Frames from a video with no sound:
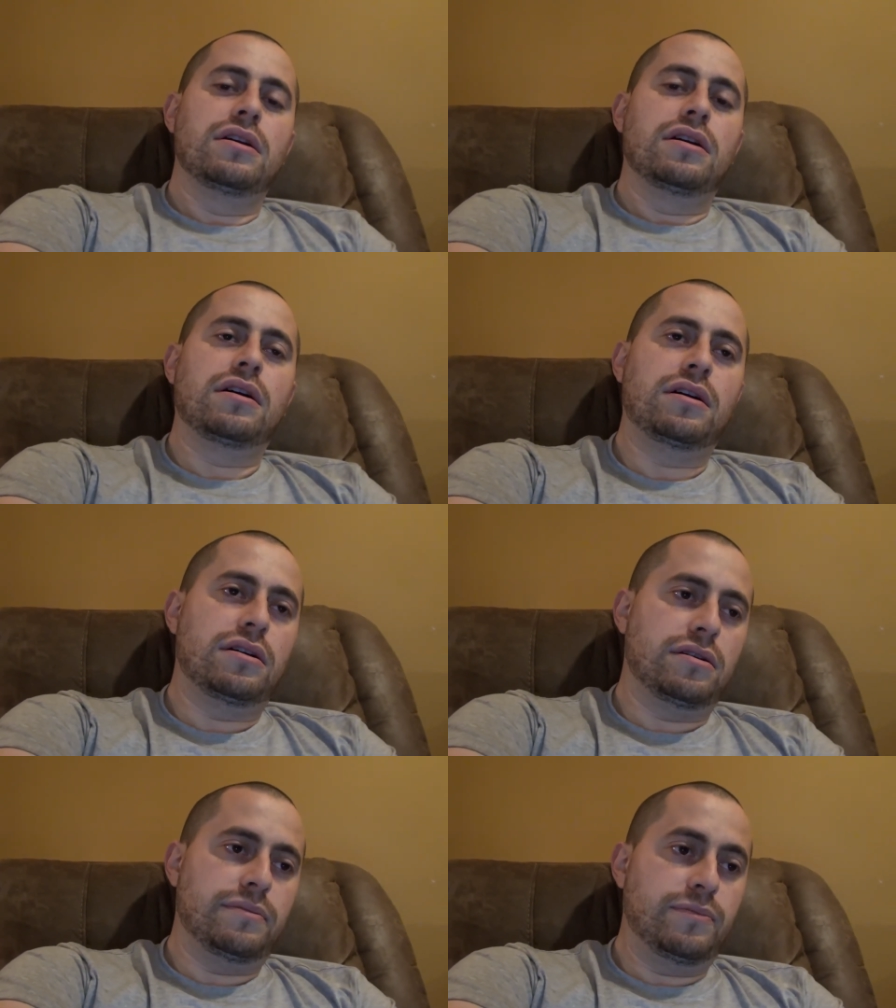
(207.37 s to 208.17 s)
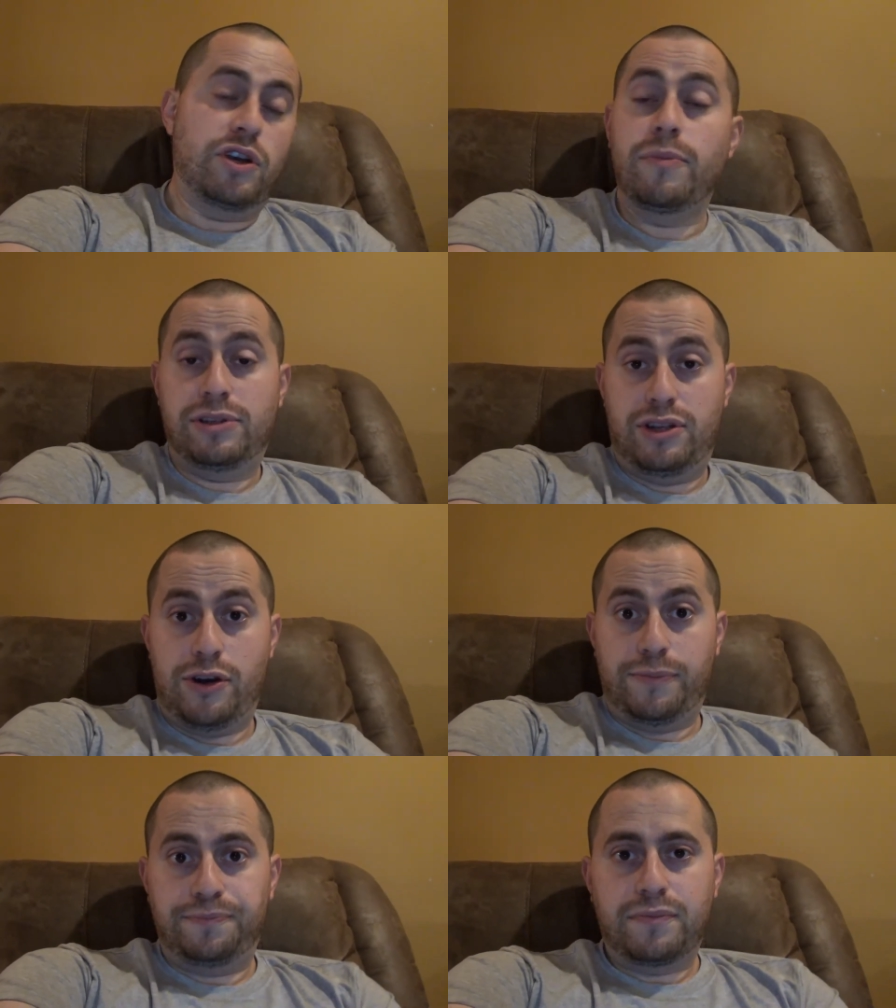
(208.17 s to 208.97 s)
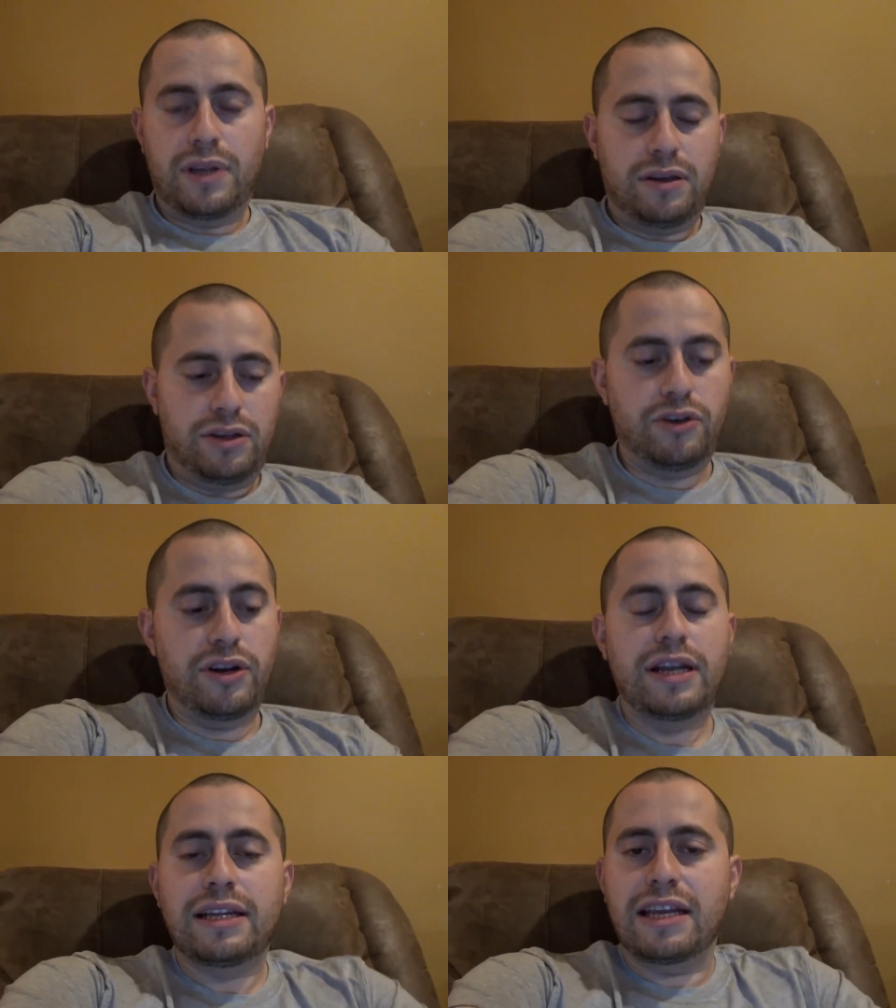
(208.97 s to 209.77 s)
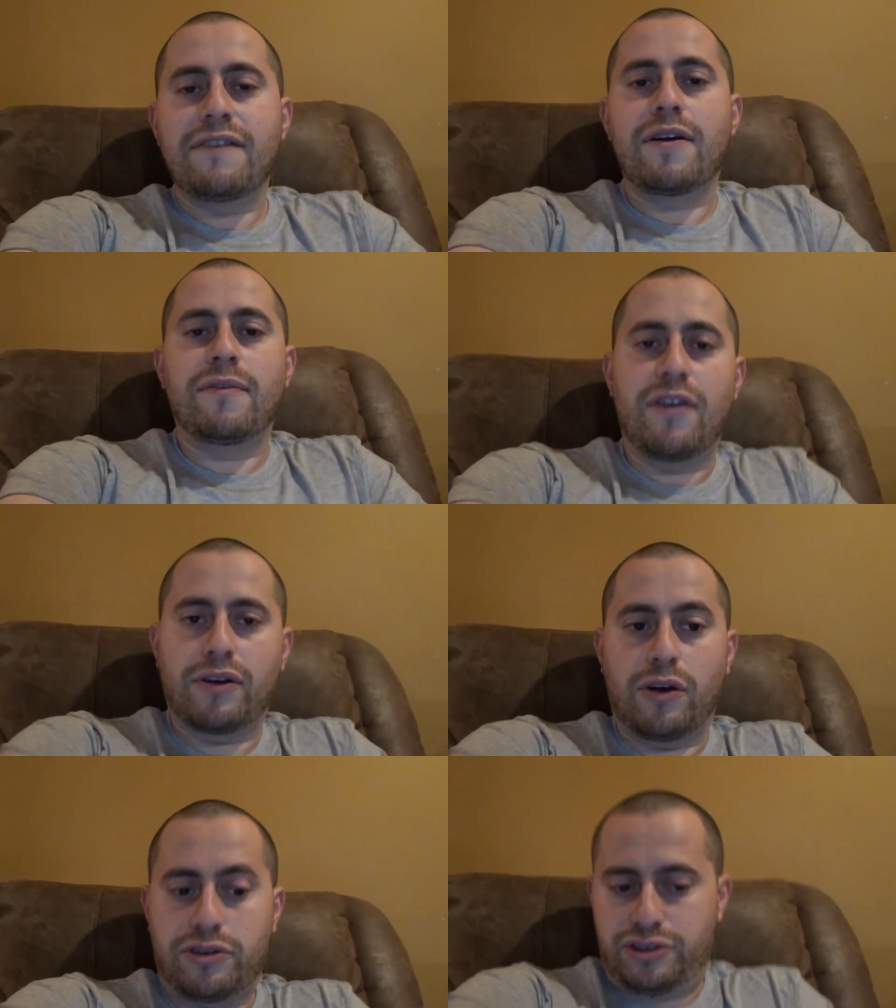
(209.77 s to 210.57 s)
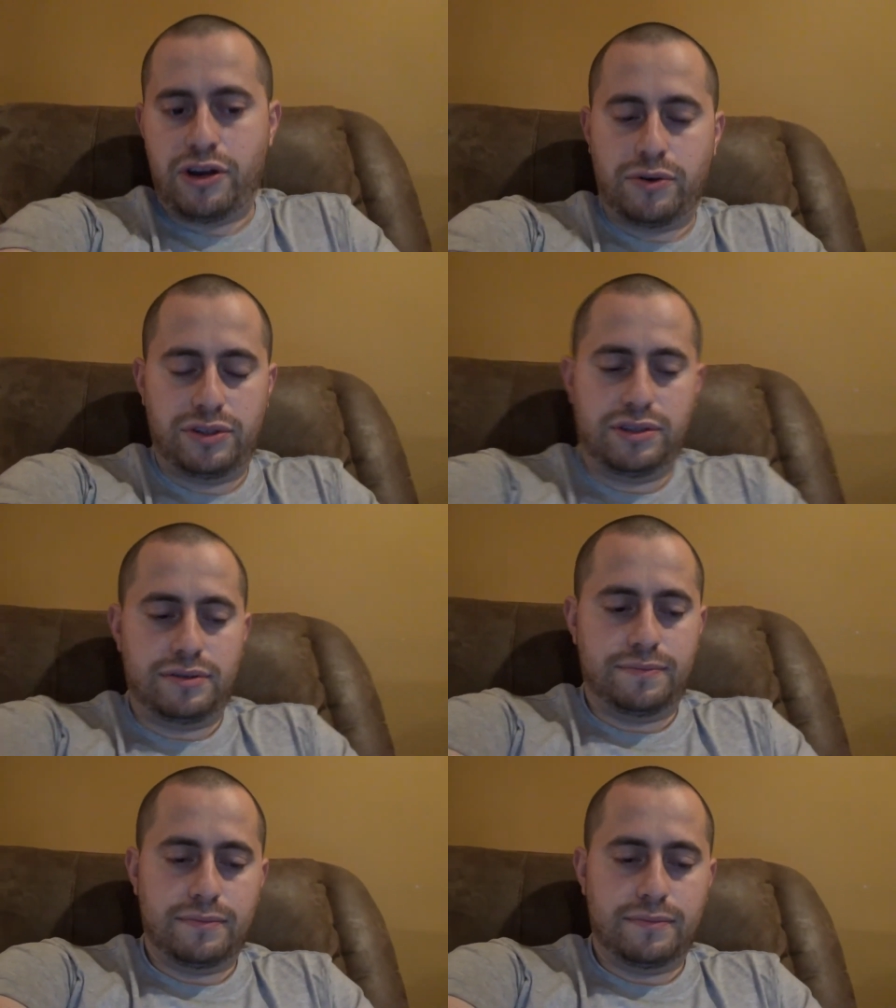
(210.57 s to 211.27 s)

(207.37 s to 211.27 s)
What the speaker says: humans do, you're going to need to give them a very large dose.